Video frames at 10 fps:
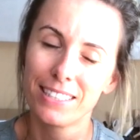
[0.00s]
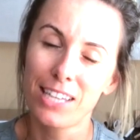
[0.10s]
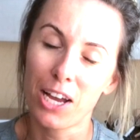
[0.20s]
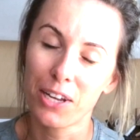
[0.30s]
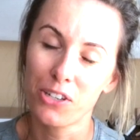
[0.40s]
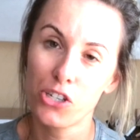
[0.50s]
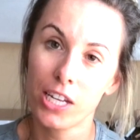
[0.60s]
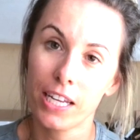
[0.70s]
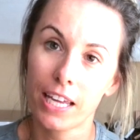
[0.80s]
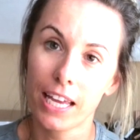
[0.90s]

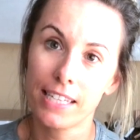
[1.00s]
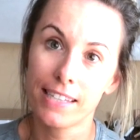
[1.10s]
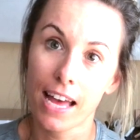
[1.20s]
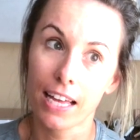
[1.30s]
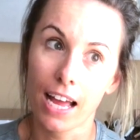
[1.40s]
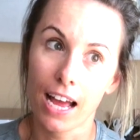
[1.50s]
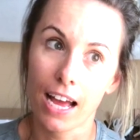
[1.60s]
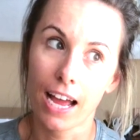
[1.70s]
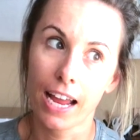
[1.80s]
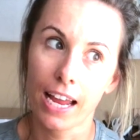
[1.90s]
tongue-in-cheek, is that
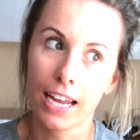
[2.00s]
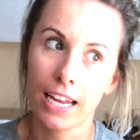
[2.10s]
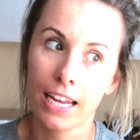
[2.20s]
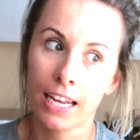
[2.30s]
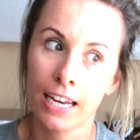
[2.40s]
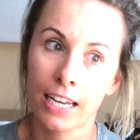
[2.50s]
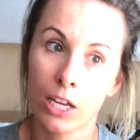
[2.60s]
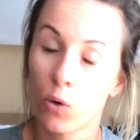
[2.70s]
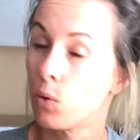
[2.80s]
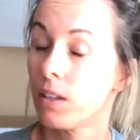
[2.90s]
I
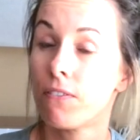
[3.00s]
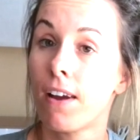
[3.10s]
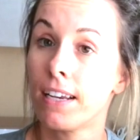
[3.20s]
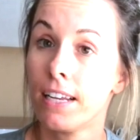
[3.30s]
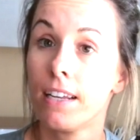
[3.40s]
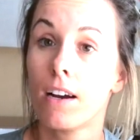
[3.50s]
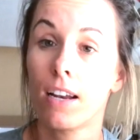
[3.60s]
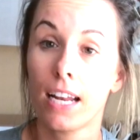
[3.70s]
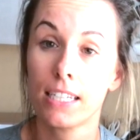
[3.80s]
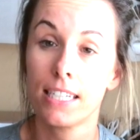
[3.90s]
can only find it
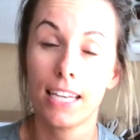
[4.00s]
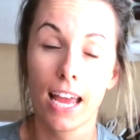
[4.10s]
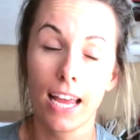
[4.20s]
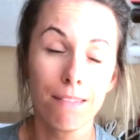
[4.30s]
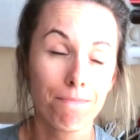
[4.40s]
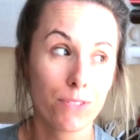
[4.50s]
on Anti-Tay,